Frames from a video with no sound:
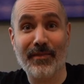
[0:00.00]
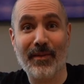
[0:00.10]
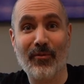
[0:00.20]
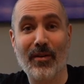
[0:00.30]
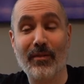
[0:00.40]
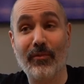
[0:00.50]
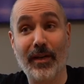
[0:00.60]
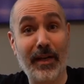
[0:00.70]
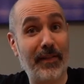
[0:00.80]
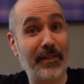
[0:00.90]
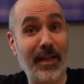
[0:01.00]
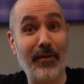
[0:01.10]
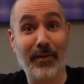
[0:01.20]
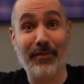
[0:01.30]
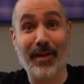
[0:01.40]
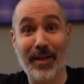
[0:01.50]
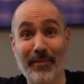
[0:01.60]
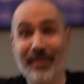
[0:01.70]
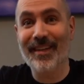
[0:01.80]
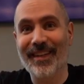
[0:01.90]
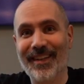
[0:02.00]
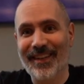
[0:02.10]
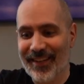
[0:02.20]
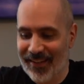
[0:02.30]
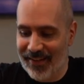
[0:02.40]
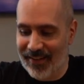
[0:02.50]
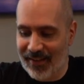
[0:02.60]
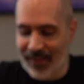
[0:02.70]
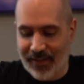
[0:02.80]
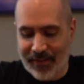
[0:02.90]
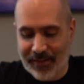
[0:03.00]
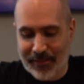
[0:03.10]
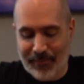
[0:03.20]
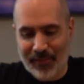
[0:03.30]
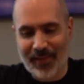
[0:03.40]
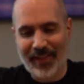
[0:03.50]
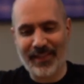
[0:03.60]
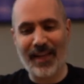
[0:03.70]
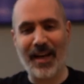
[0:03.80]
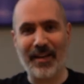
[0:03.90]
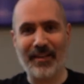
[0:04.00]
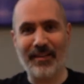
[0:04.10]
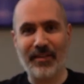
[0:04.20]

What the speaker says: I'm wrong. We'll edit this out if I am. And that's that.